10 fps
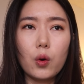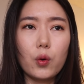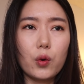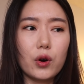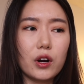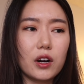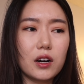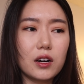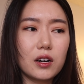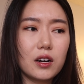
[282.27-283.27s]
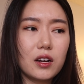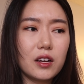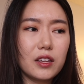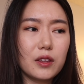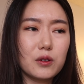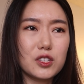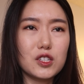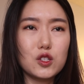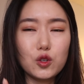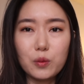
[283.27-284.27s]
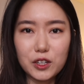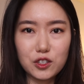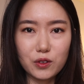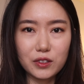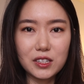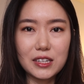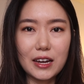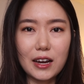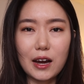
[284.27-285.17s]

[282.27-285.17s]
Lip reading: or there was just too much during the day,